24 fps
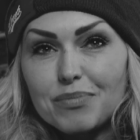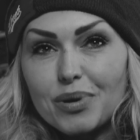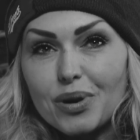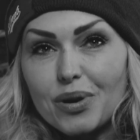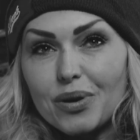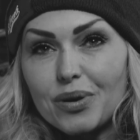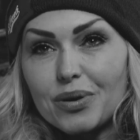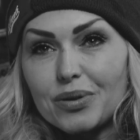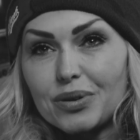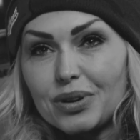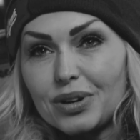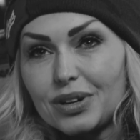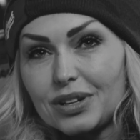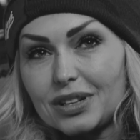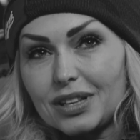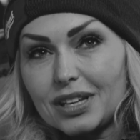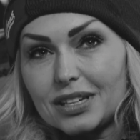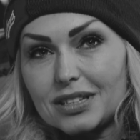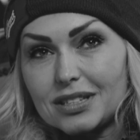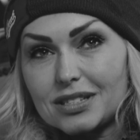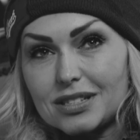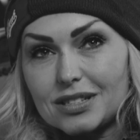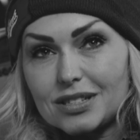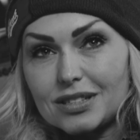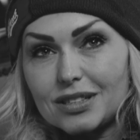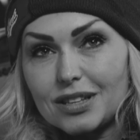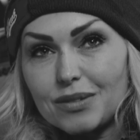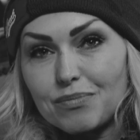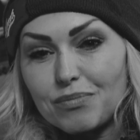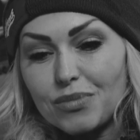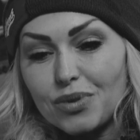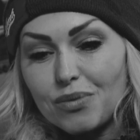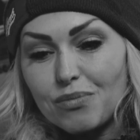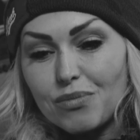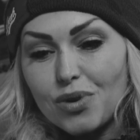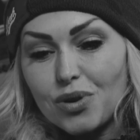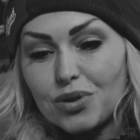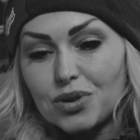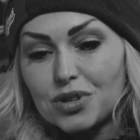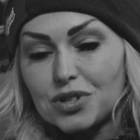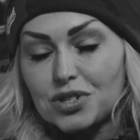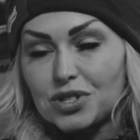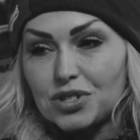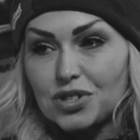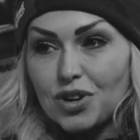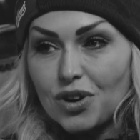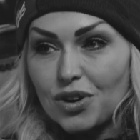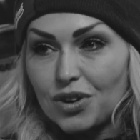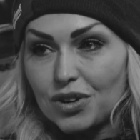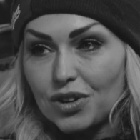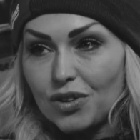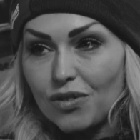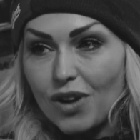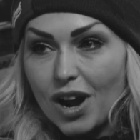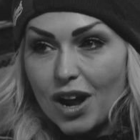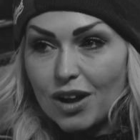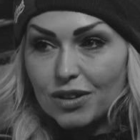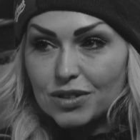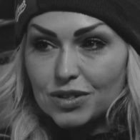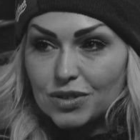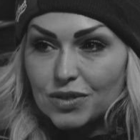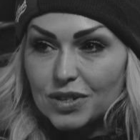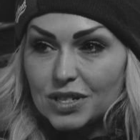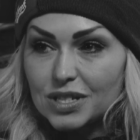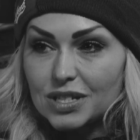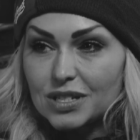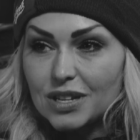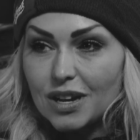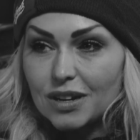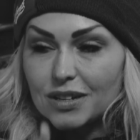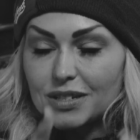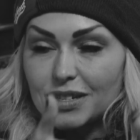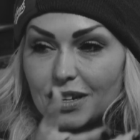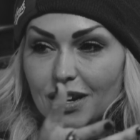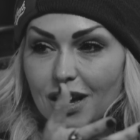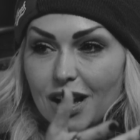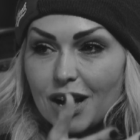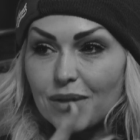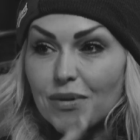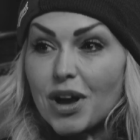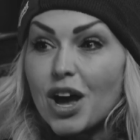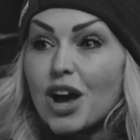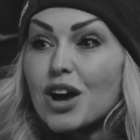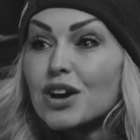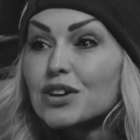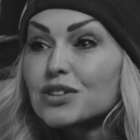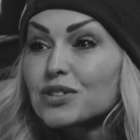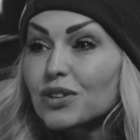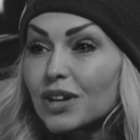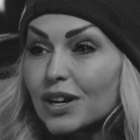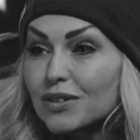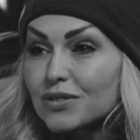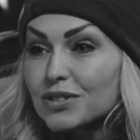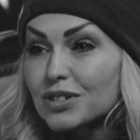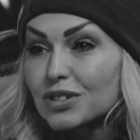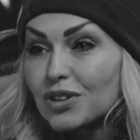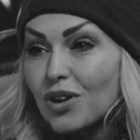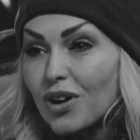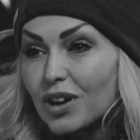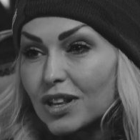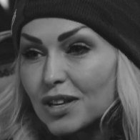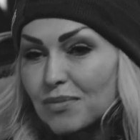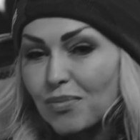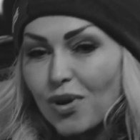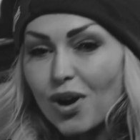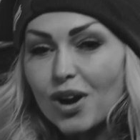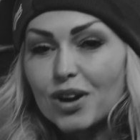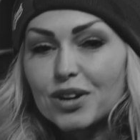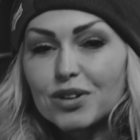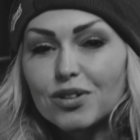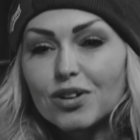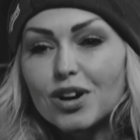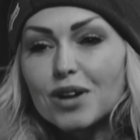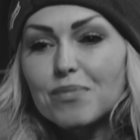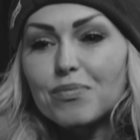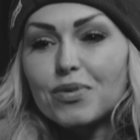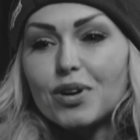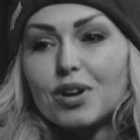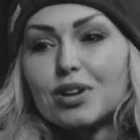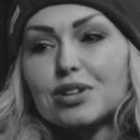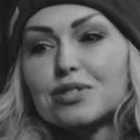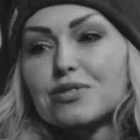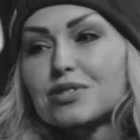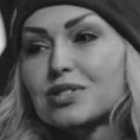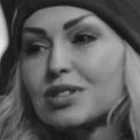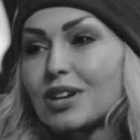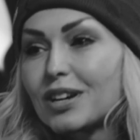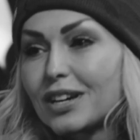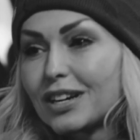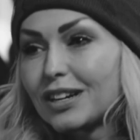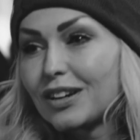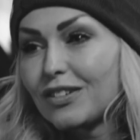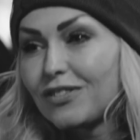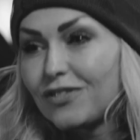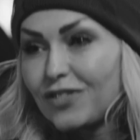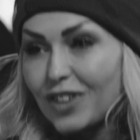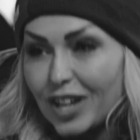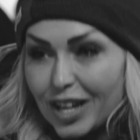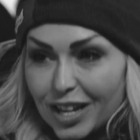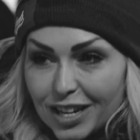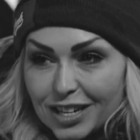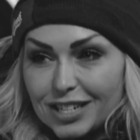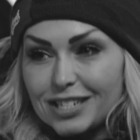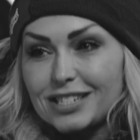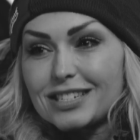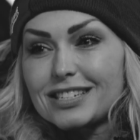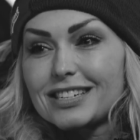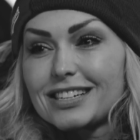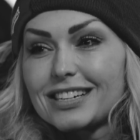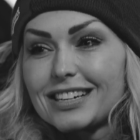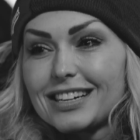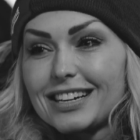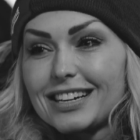boat that's the motor's turned around, so it sucks it up. So that was the gnarly part. You're up there and you suck in a fish.